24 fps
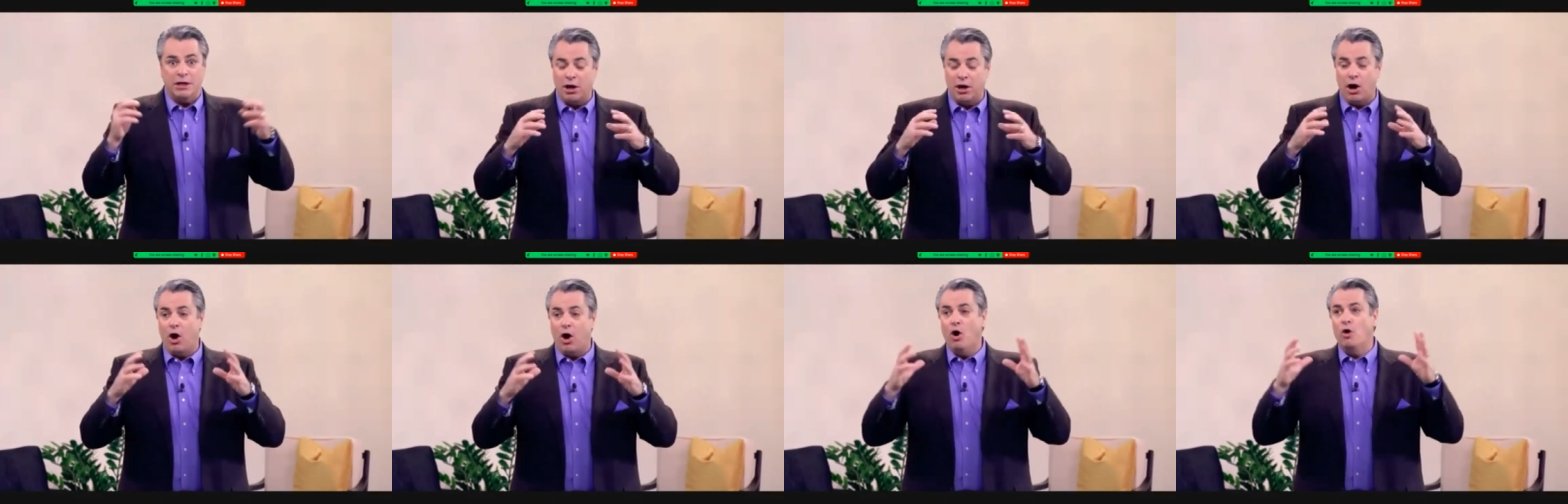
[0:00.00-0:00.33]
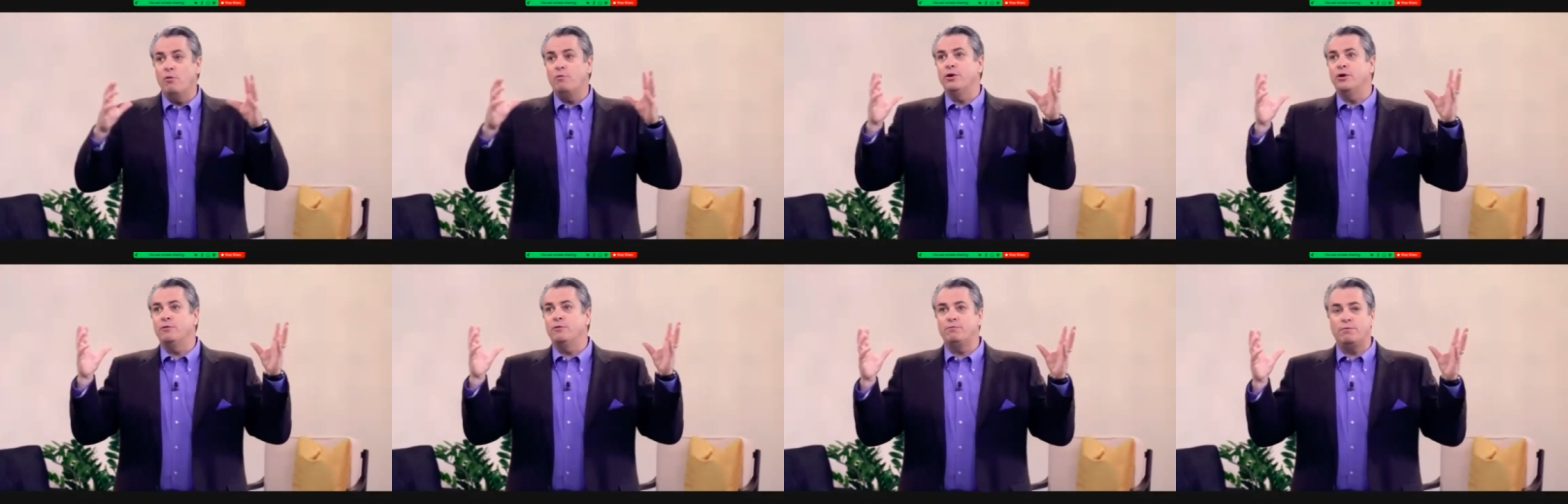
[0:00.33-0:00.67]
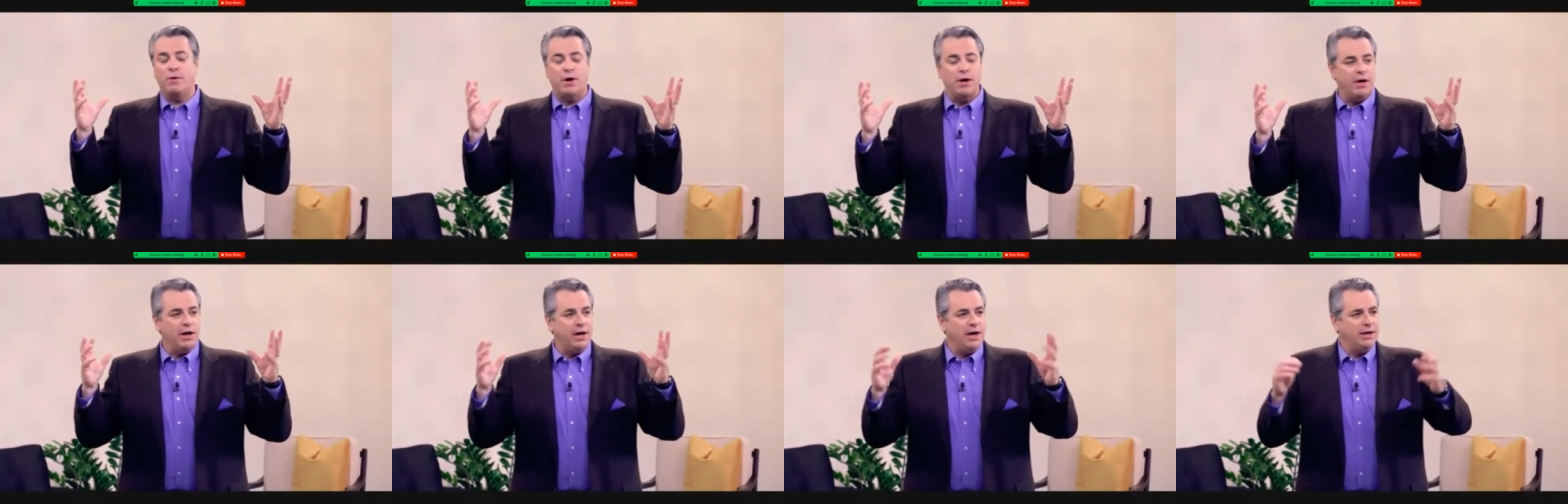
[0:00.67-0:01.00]
It opened up
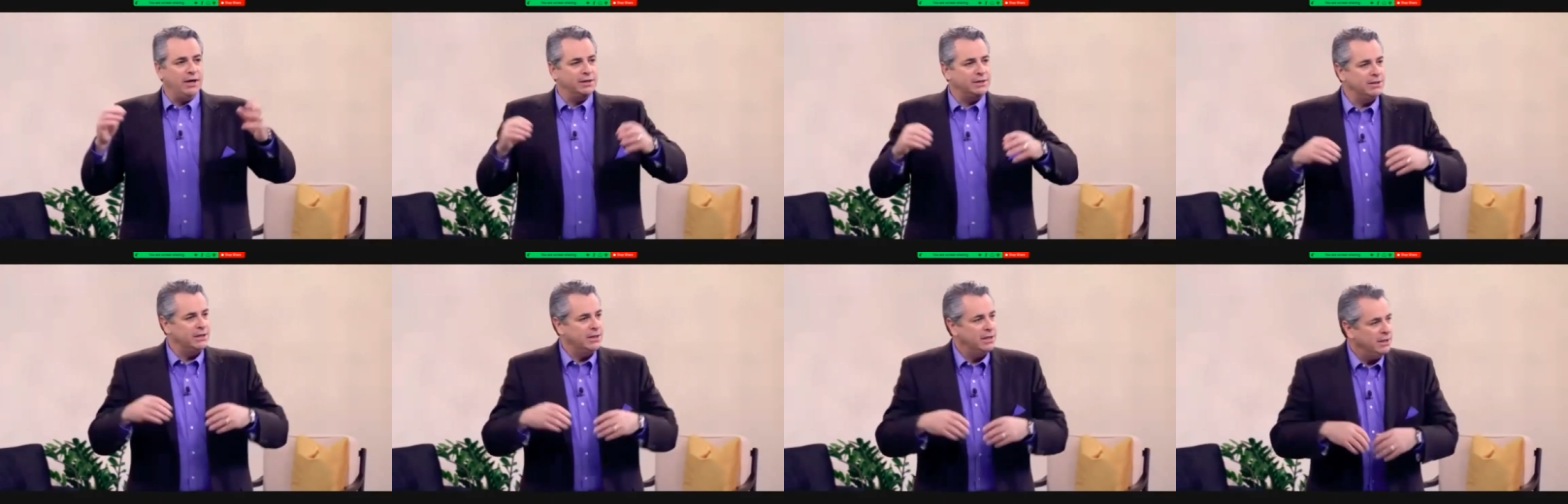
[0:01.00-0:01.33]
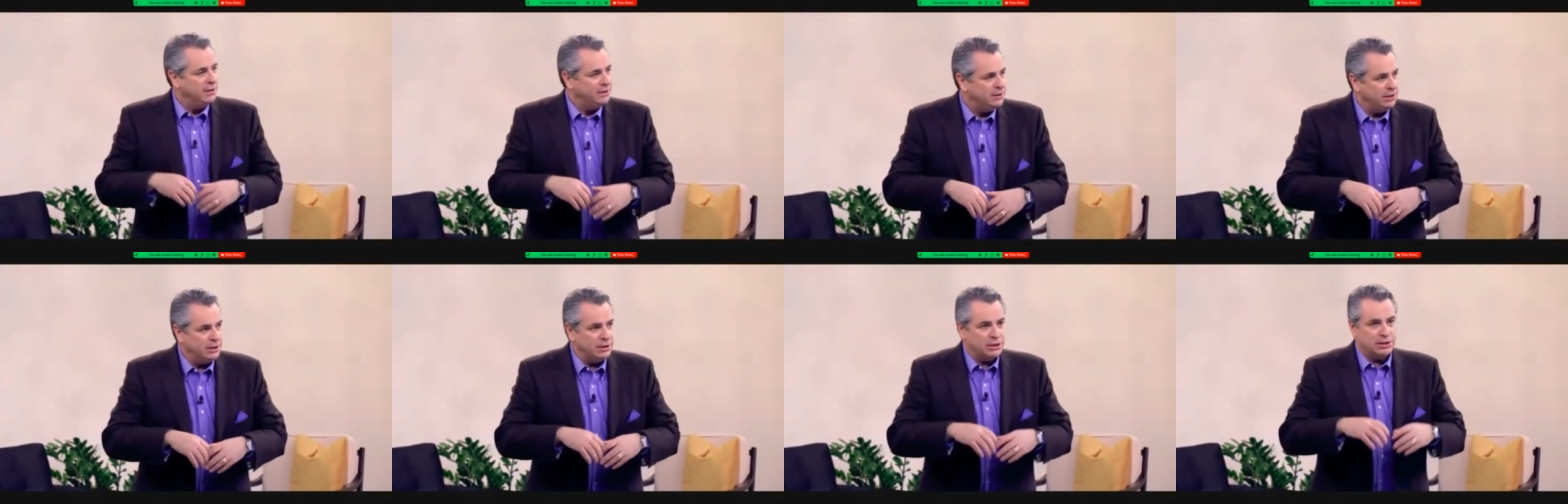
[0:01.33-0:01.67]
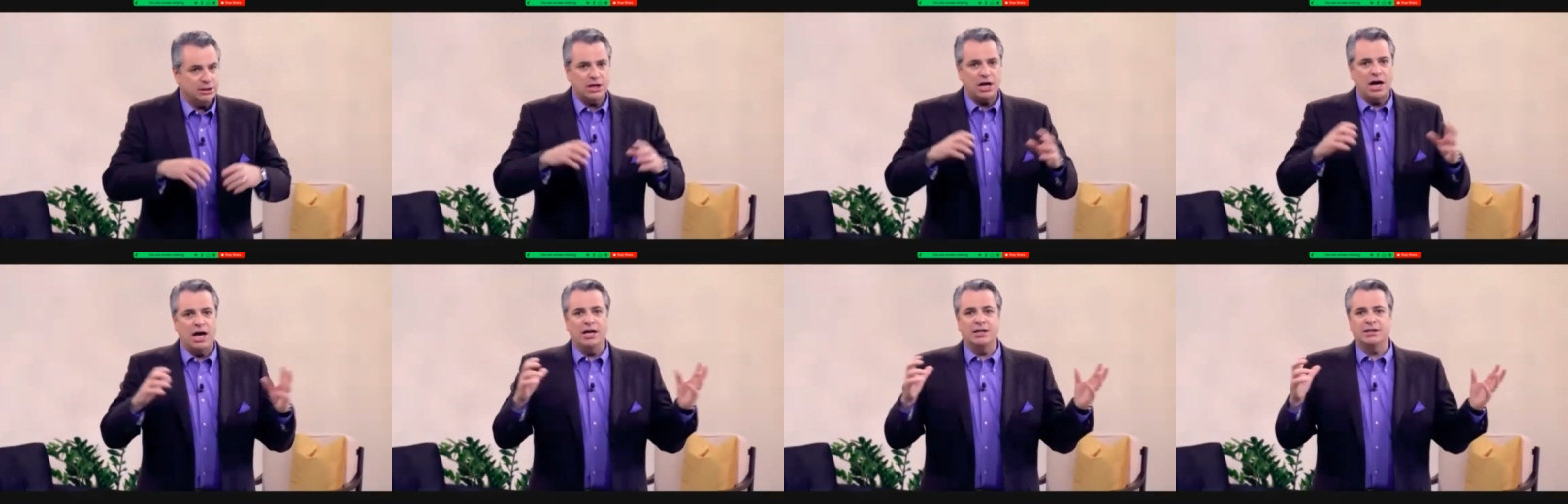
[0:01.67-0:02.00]
my eyes to
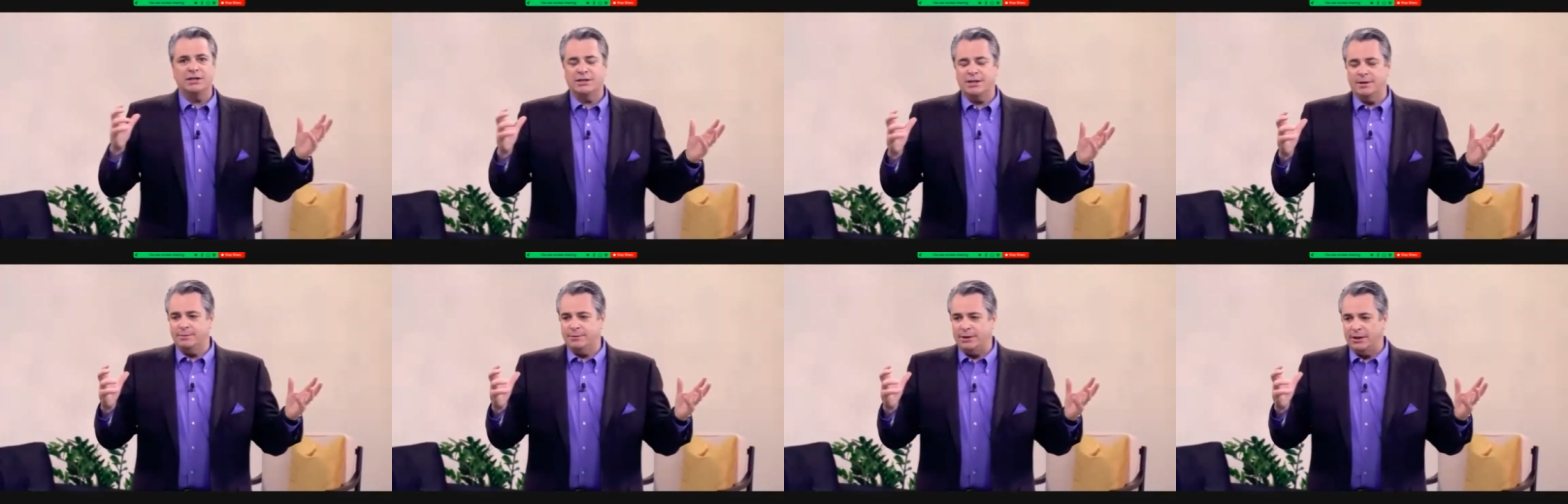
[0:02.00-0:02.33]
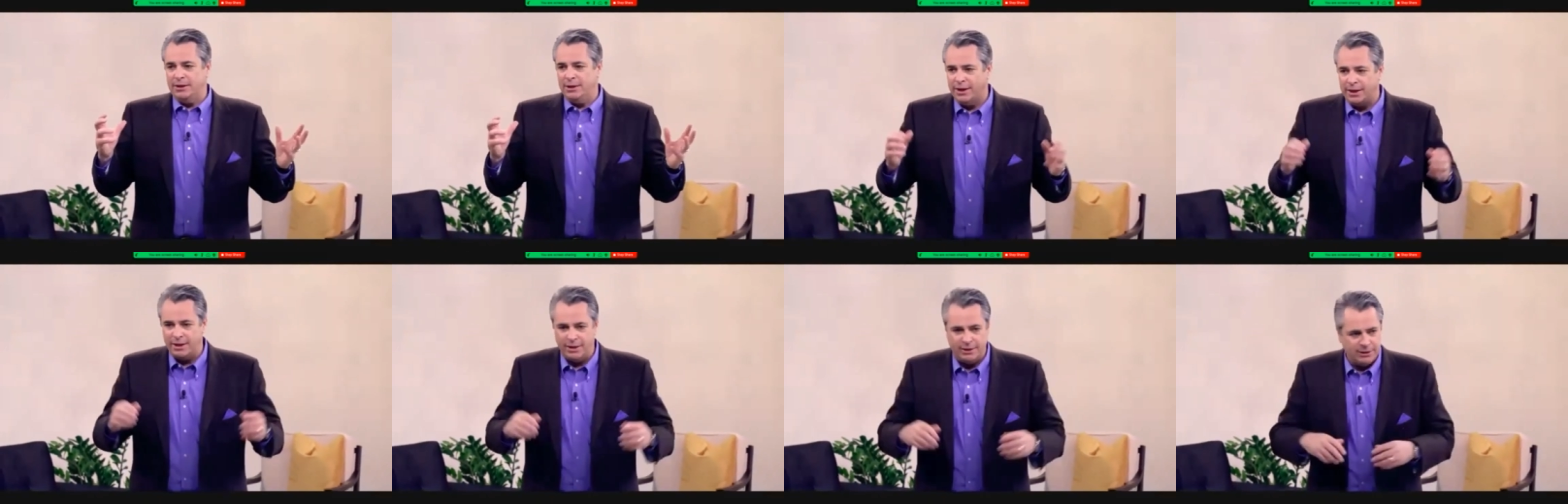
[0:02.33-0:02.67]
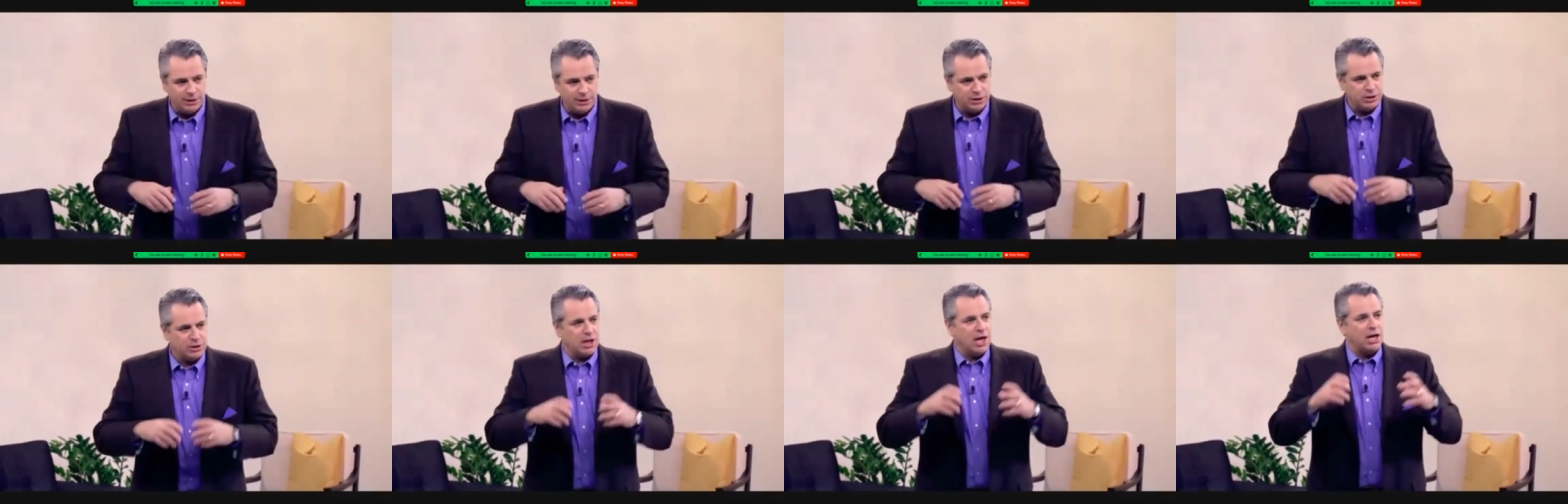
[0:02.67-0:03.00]
this concept of
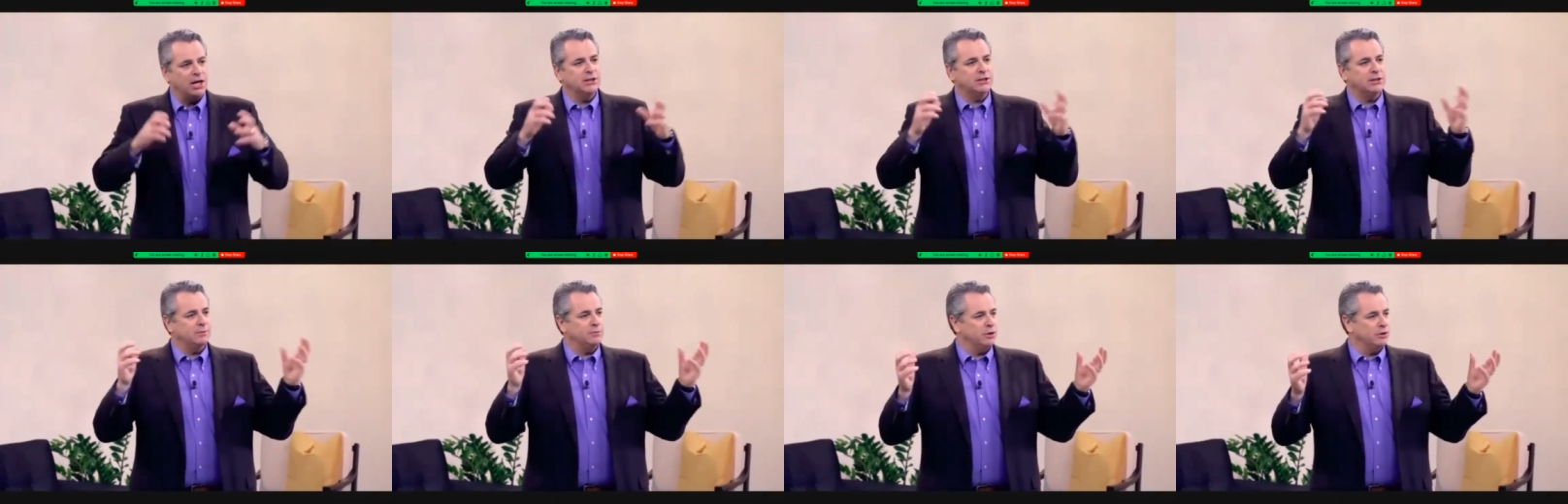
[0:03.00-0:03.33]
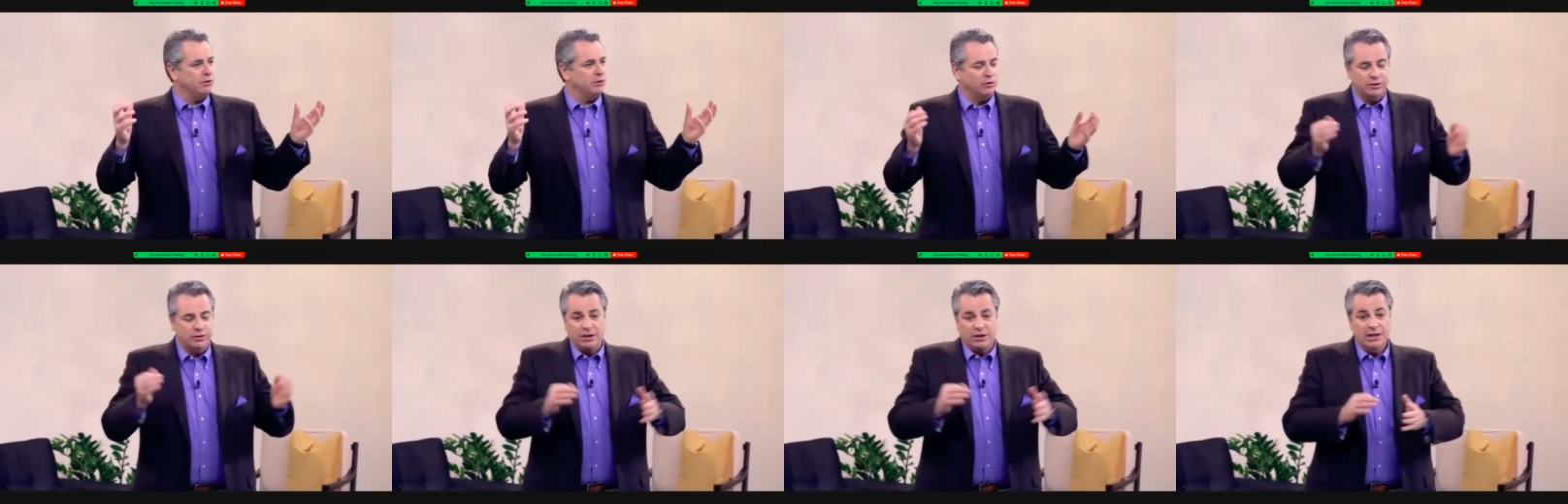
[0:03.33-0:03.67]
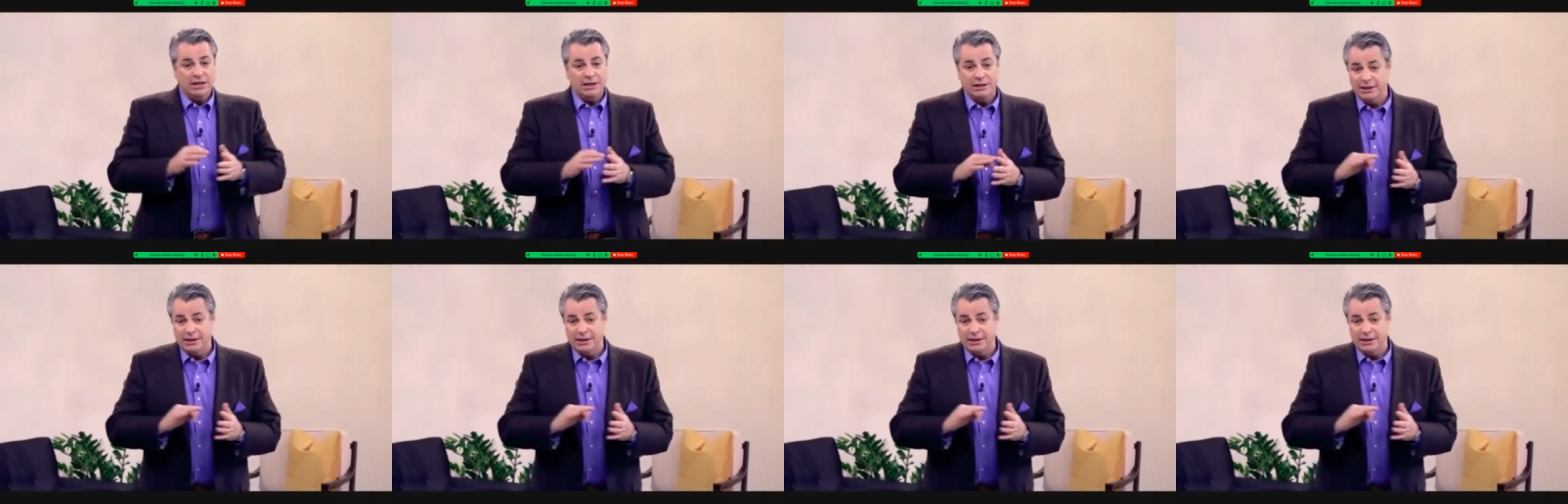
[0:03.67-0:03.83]
learning, this concept of growth.